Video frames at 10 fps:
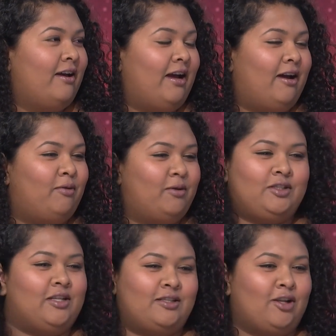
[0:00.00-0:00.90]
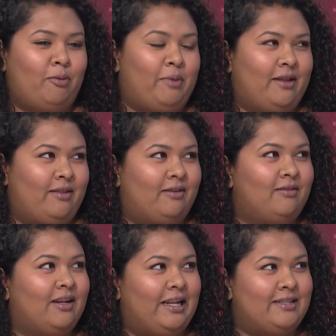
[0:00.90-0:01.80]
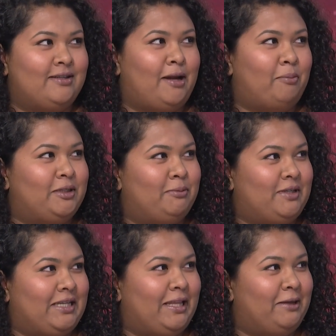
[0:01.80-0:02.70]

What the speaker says: It's a lot better than letters and numbers put together.